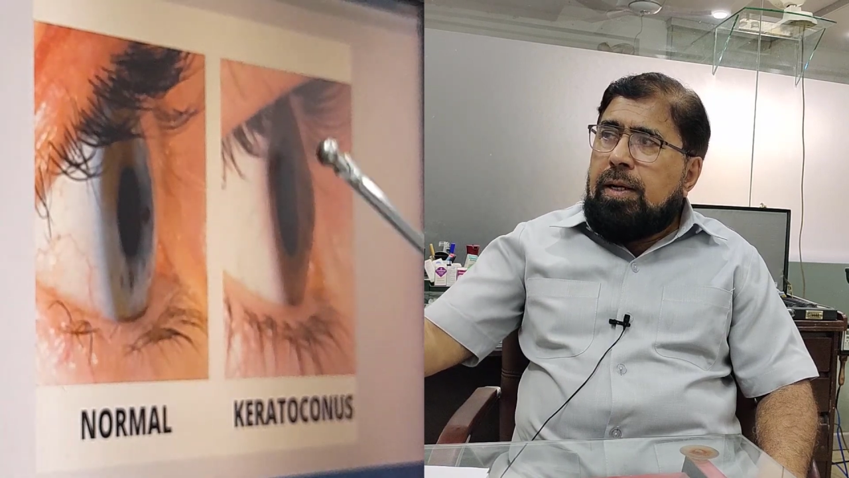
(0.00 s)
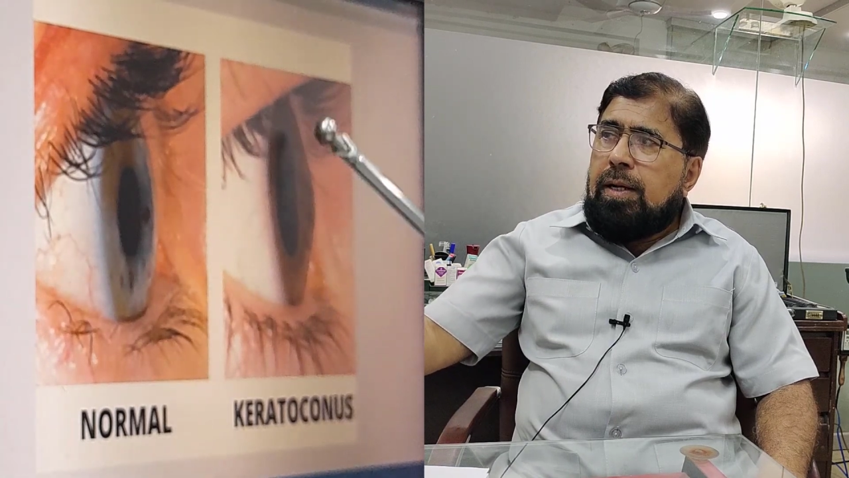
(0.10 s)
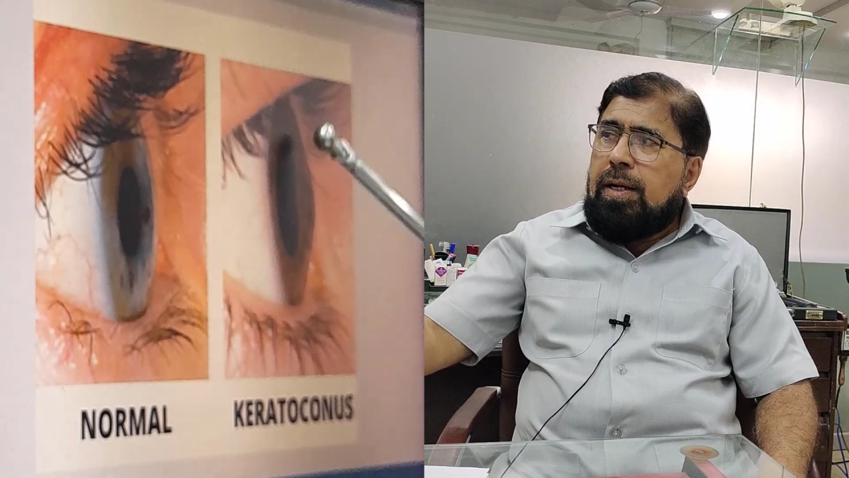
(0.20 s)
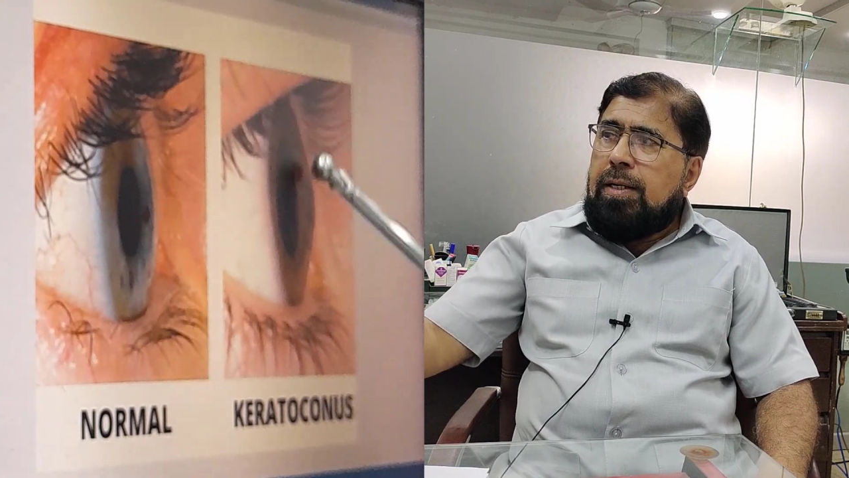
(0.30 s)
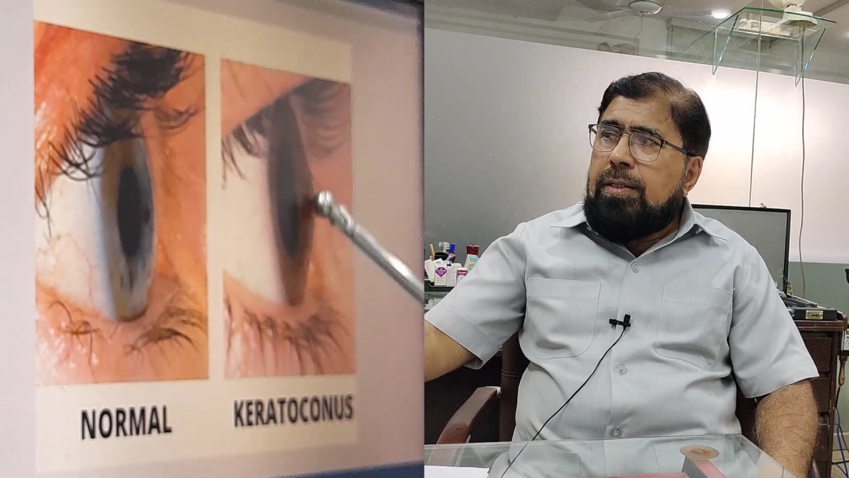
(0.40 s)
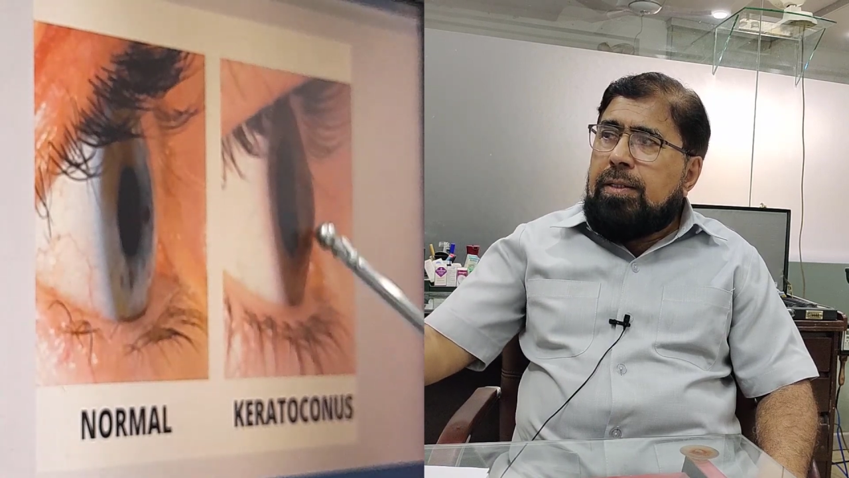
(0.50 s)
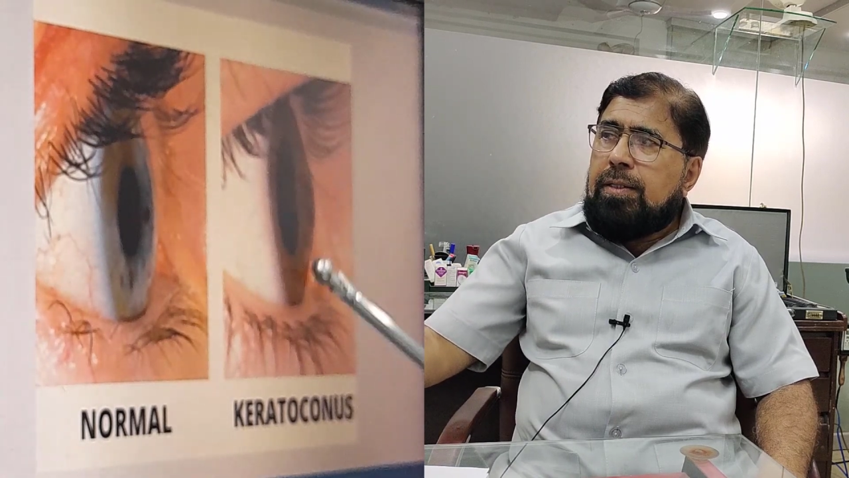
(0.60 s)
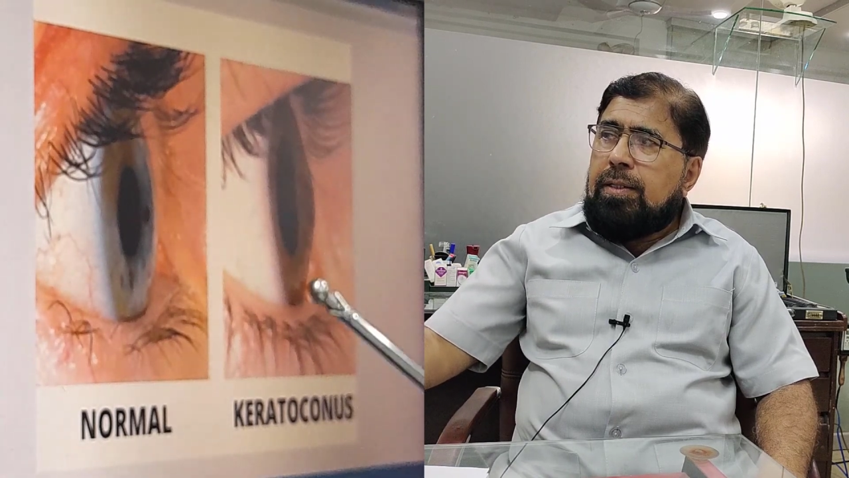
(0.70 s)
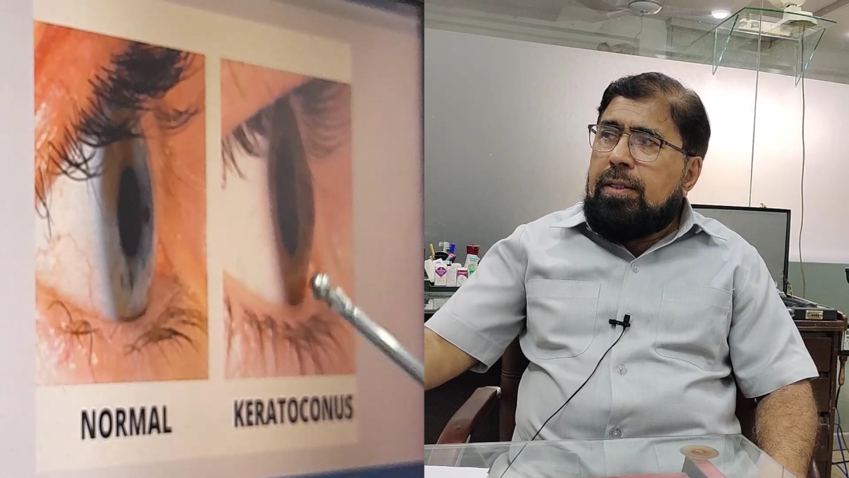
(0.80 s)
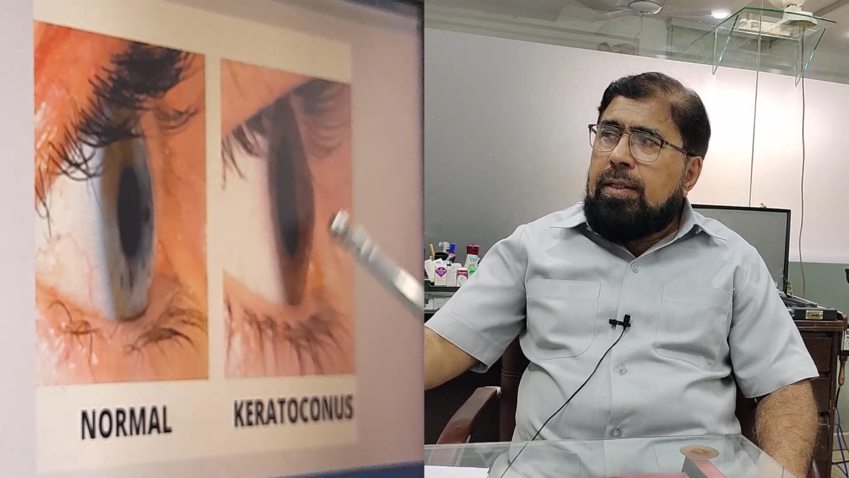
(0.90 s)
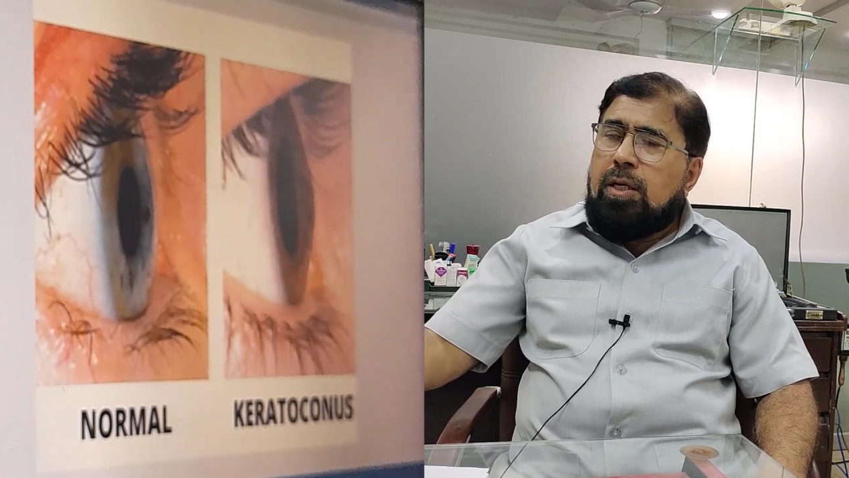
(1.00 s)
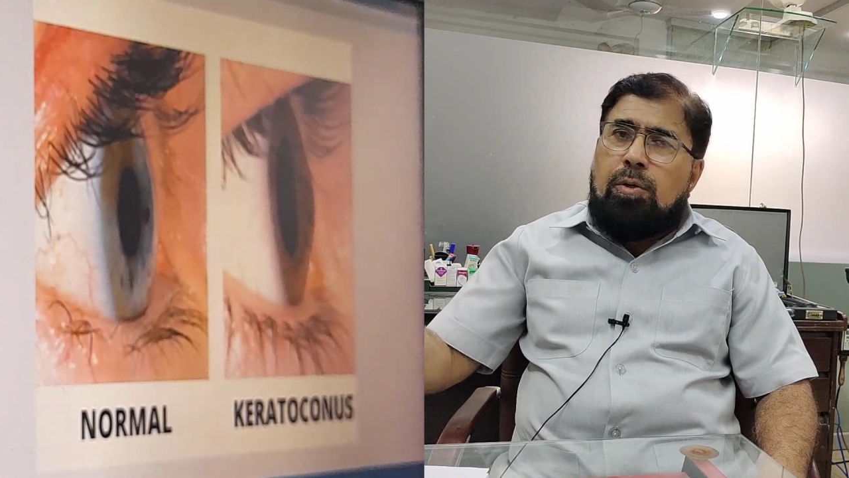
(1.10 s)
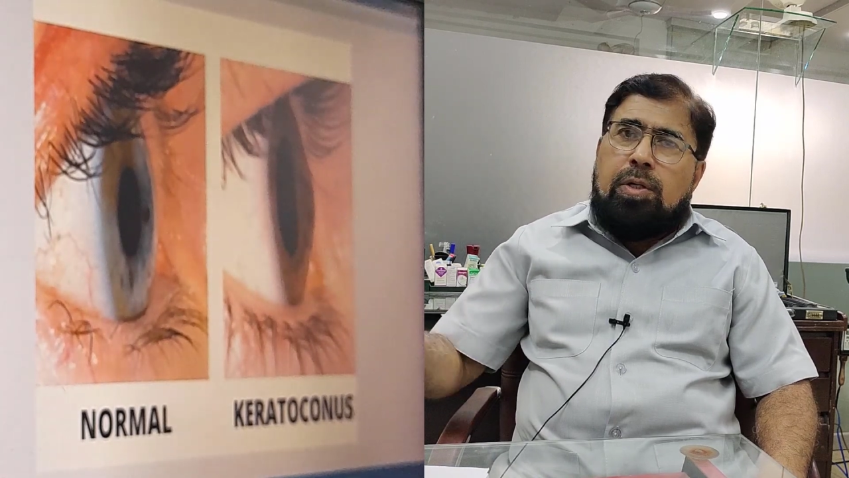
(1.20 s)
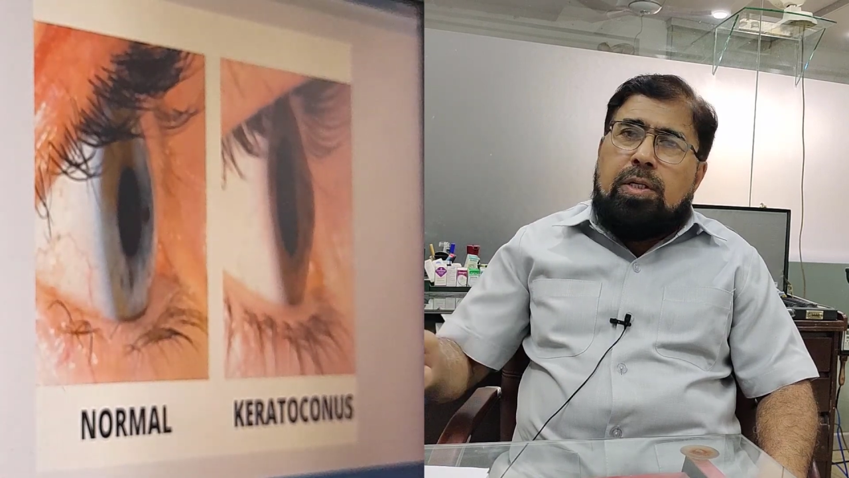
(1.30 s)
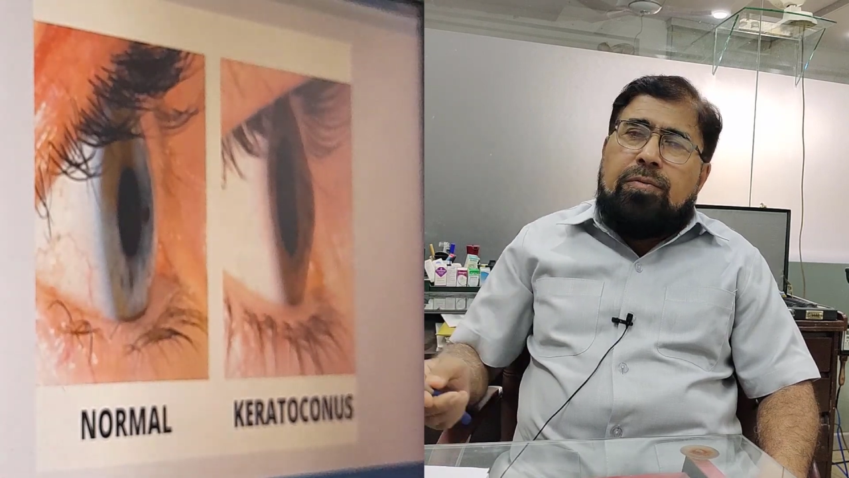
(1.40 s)
and
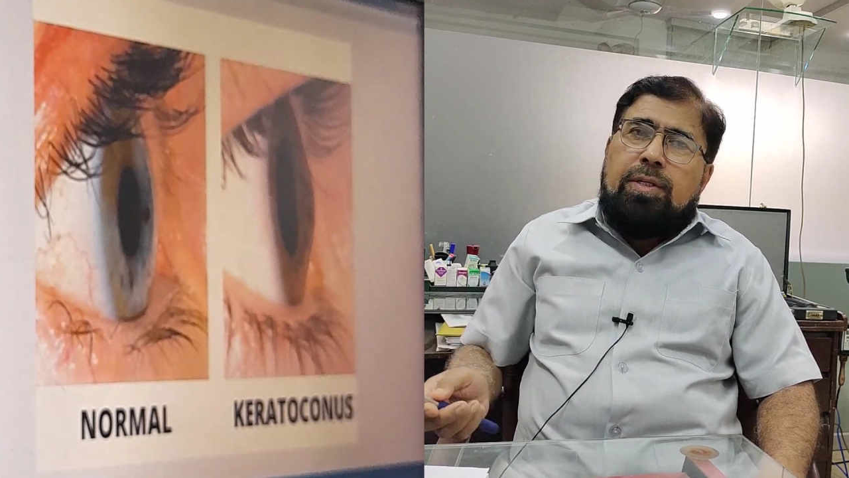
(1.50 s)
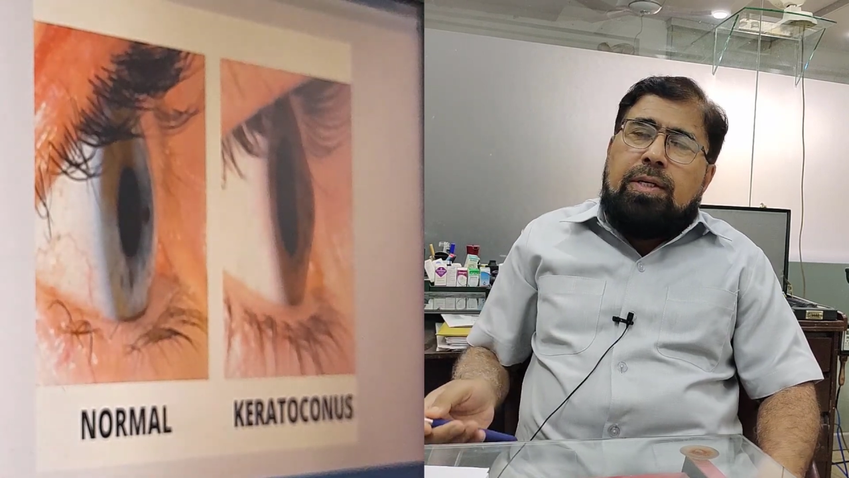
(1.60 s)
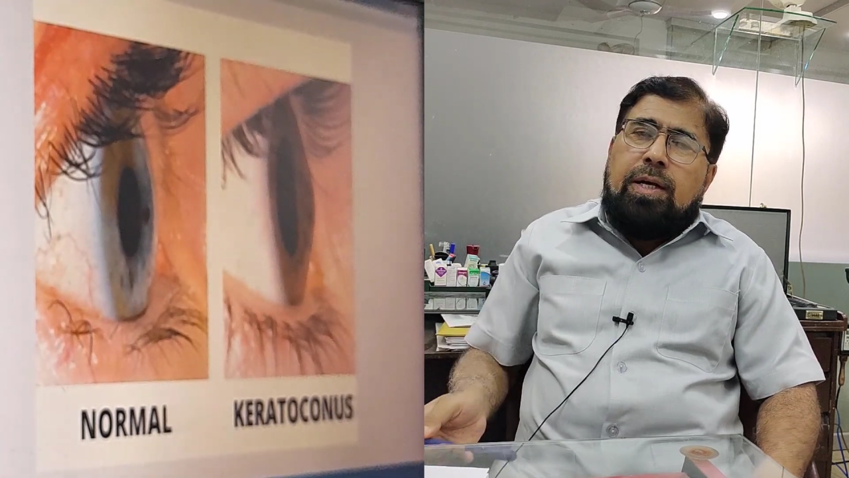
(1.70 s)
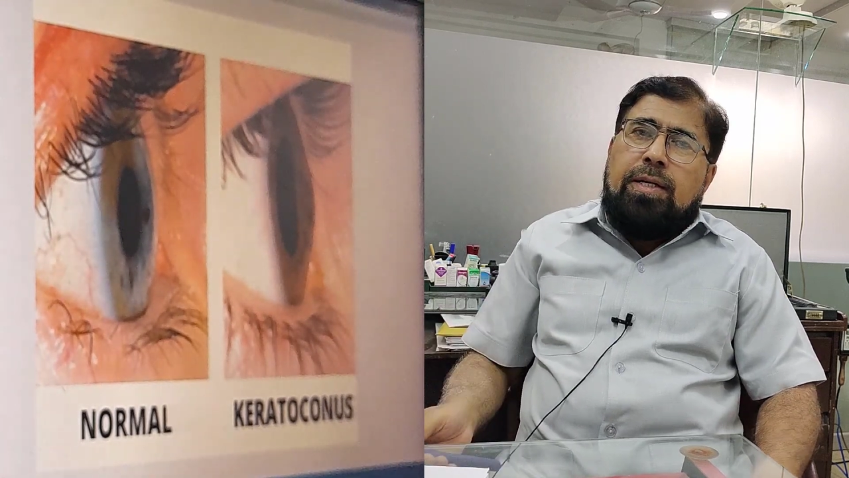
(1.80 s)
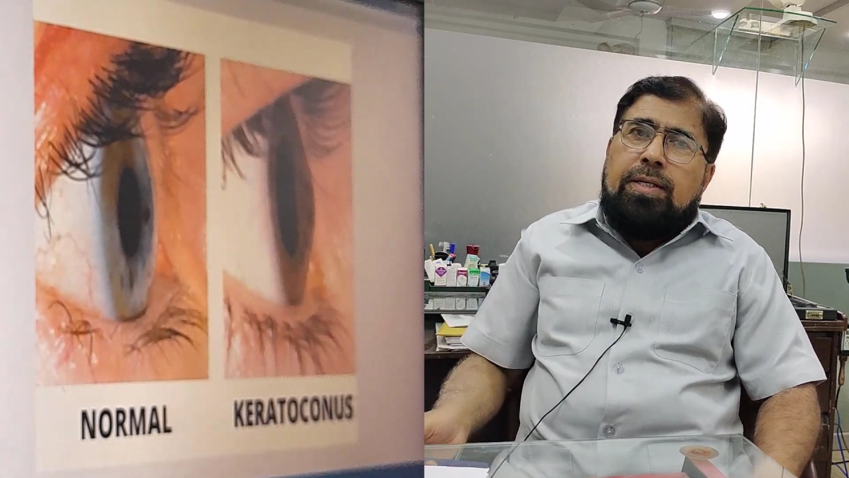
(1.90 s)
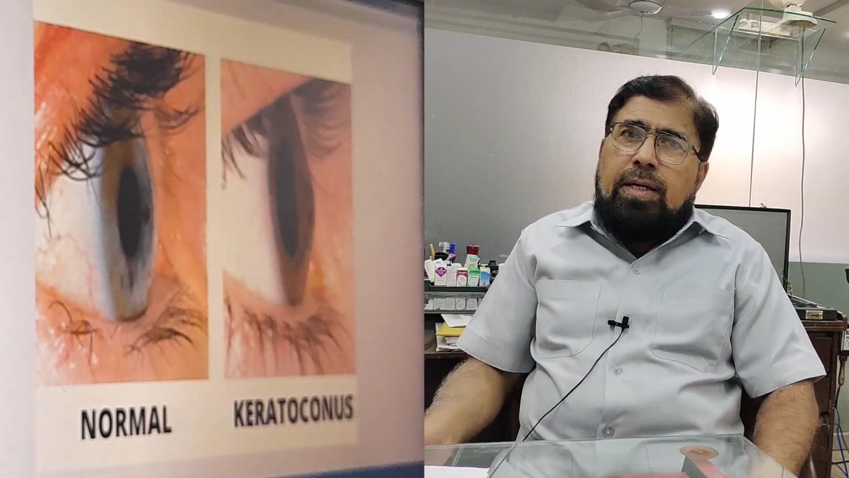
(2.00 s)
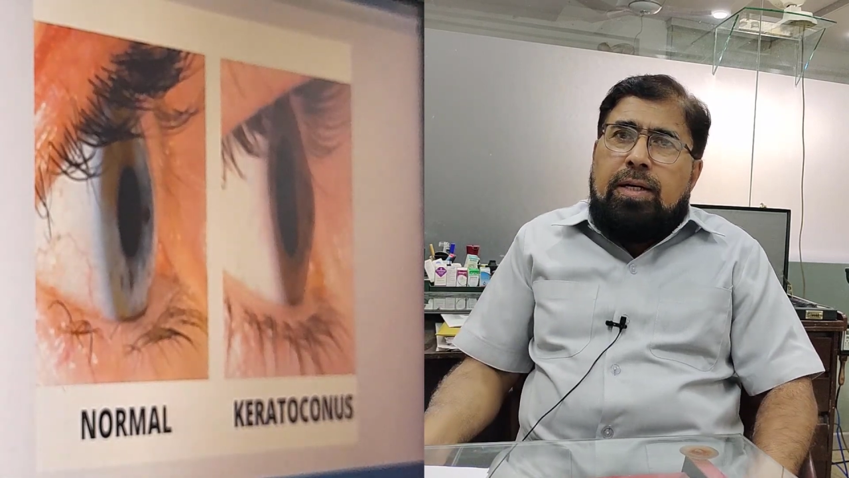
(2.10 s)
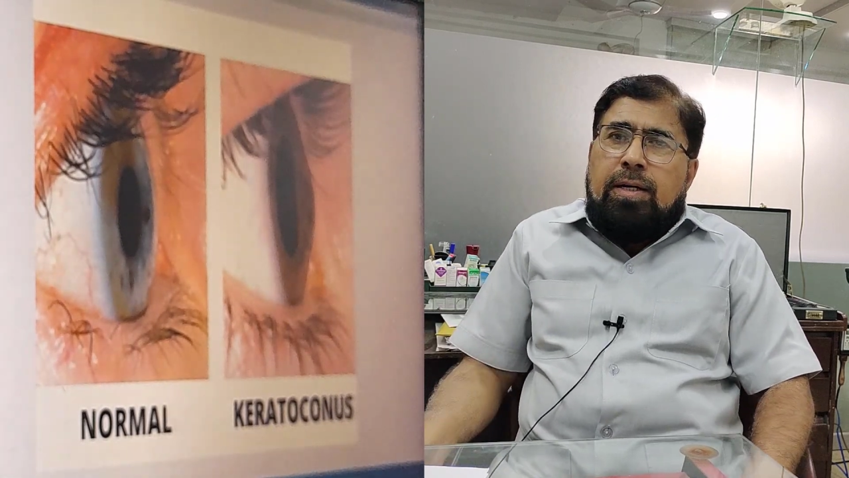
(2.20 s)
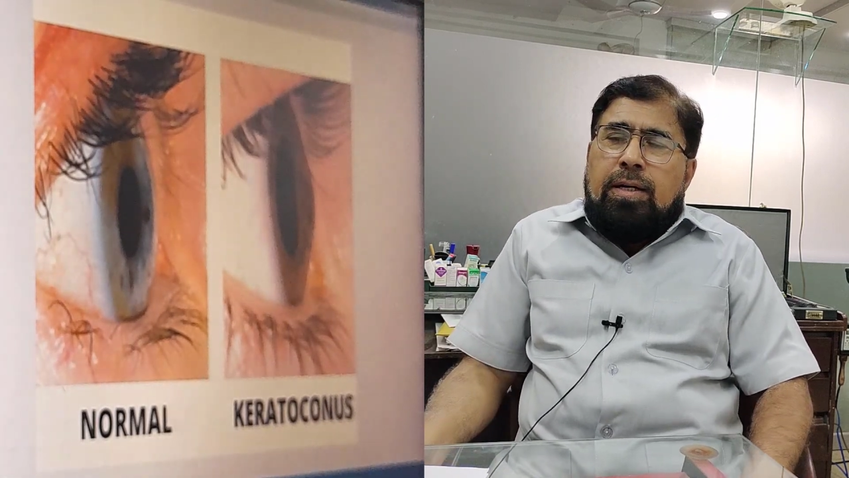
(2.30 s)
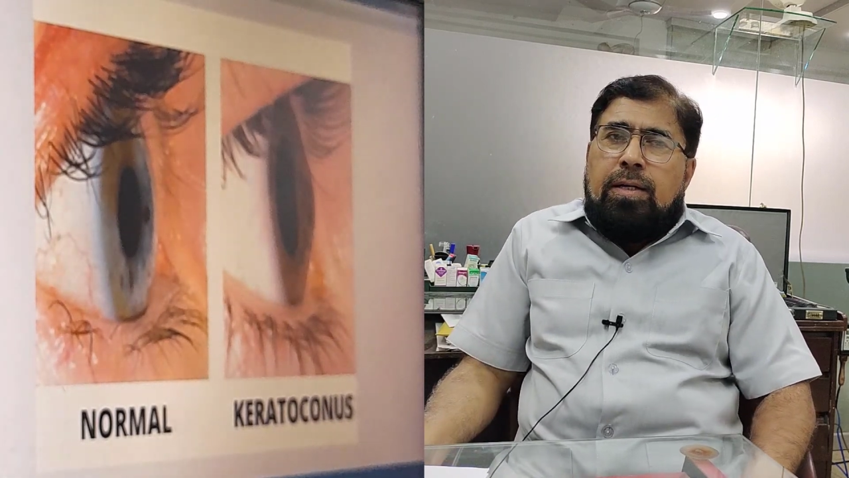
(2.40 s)
irregularity of the cornea.